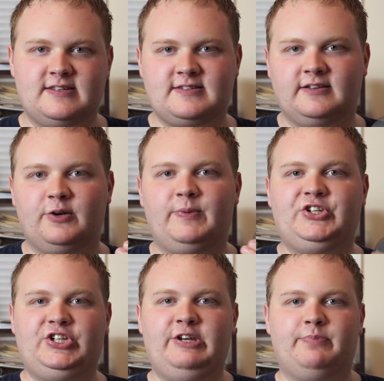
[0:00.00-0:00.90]
It's a little
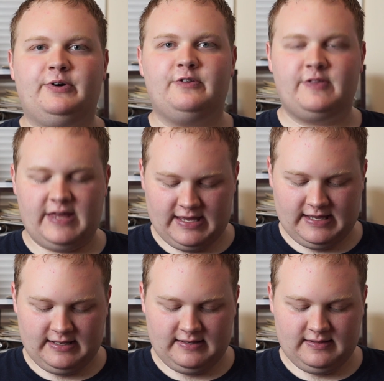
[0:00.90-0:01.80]
bit cheaper
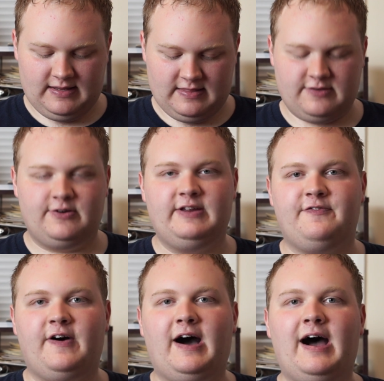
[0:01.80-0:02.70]
than the
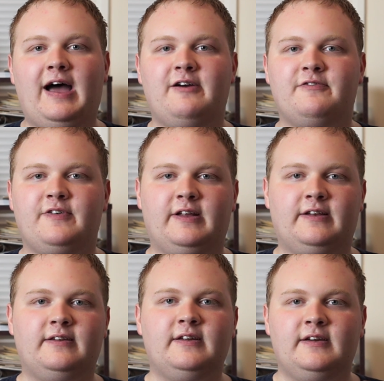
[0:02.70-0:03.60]
35
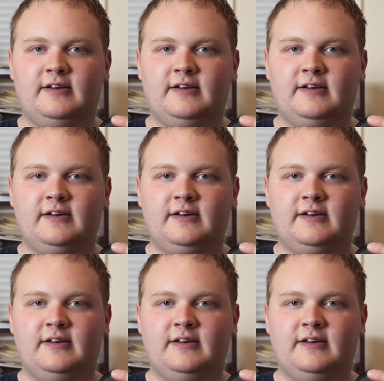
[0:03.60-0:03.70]
and